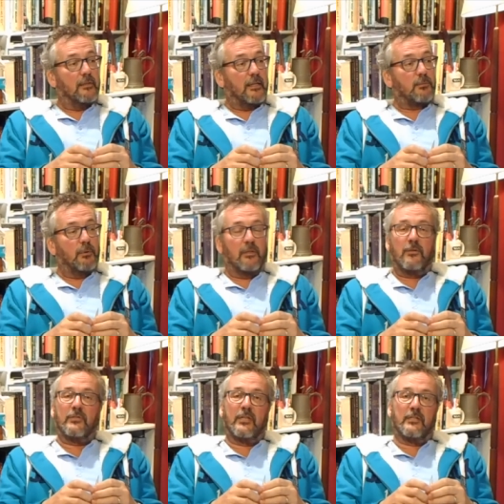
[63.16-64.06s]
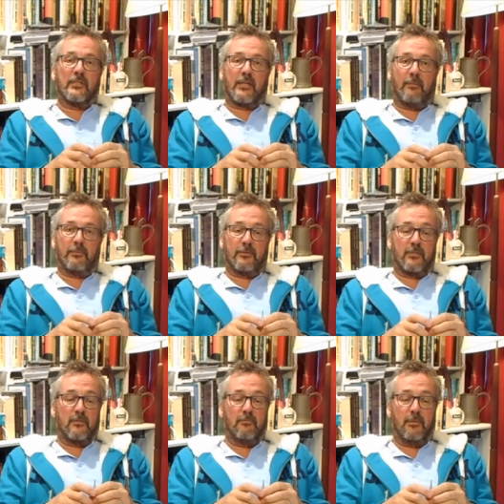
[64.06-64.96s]
That's one of those things that
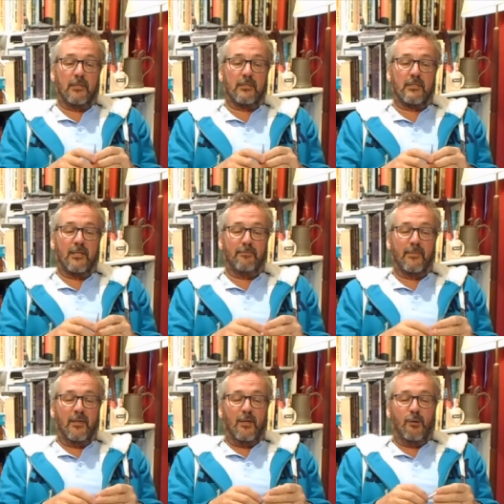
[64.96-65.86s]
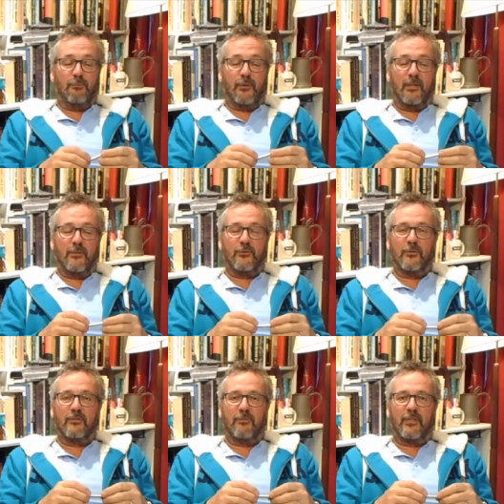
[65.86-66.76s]
happens, but um, hopefully you'll
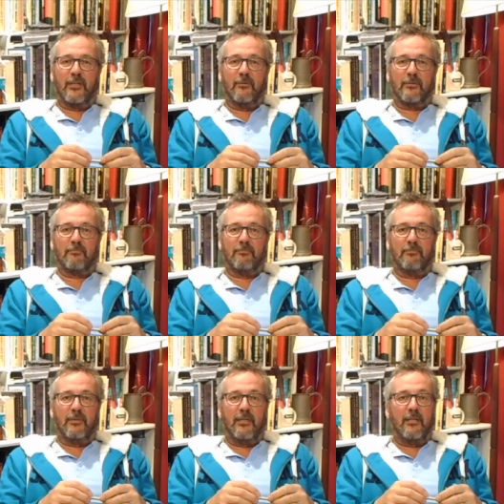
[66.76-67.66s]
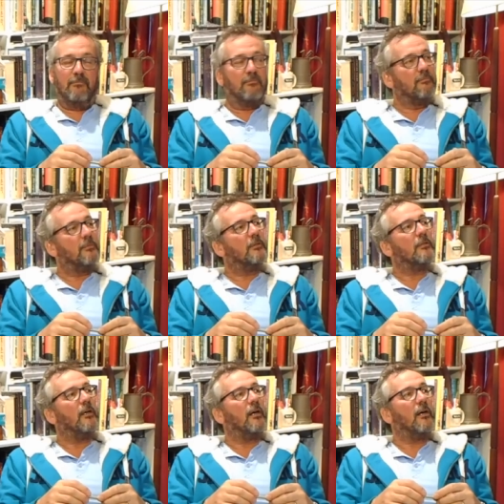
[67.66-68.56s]
enjoy the video. It'd be
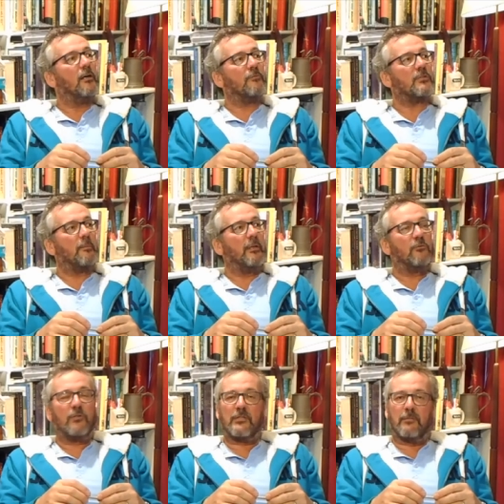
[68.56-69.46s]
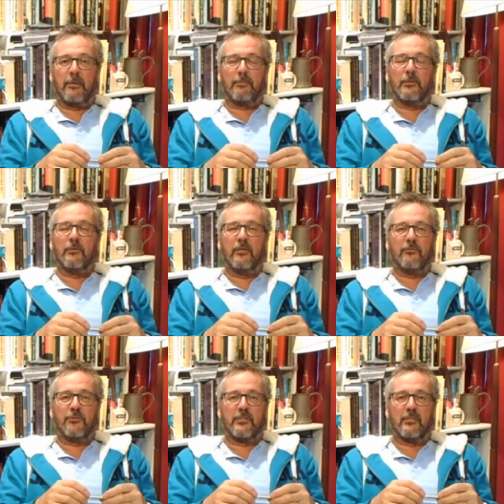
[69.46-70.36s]
uh, of some interest to people who are
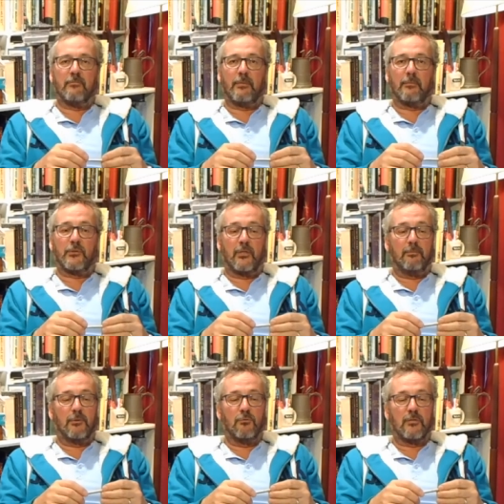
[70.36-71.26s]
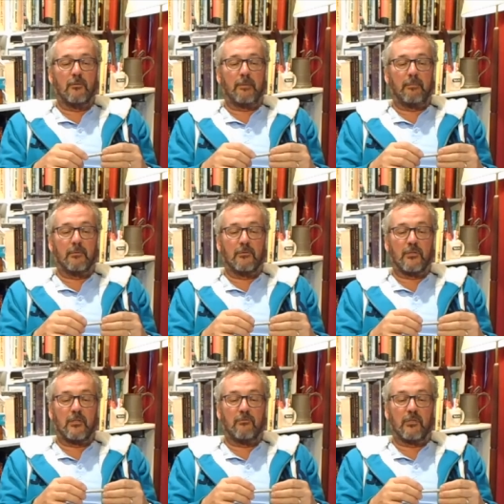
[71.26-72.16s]
interested in publishing, but also people who are
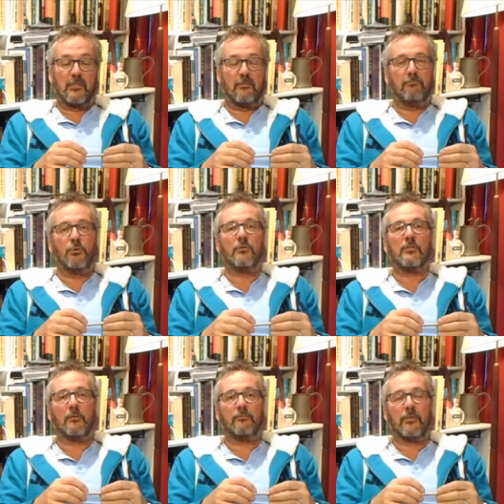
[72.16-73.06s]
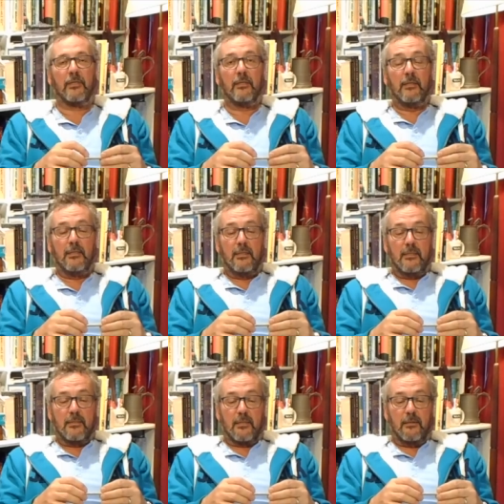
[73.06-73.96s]
just interested in books, hopefully.
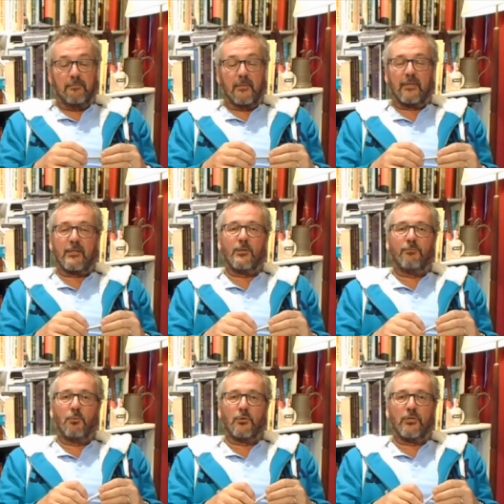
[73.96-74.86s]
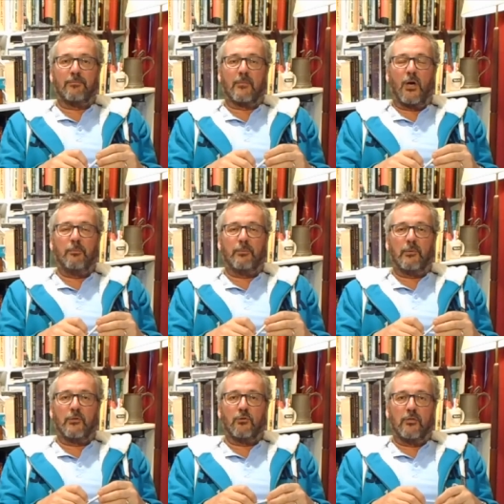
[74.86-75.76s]
So thanks a lot for watching. Hope
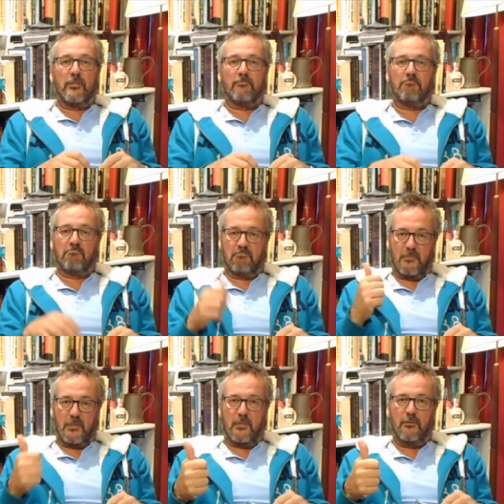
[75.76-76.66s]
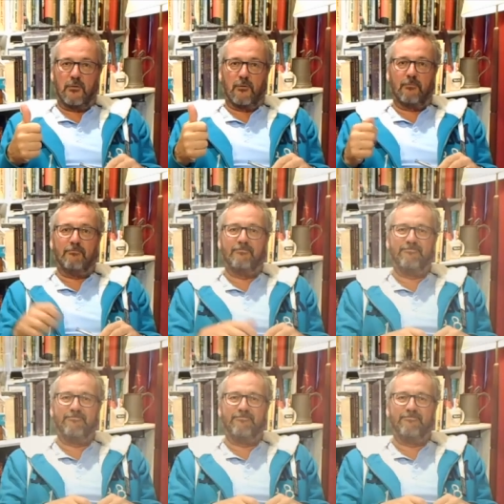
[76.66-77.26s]
you enjoy it. See you soon.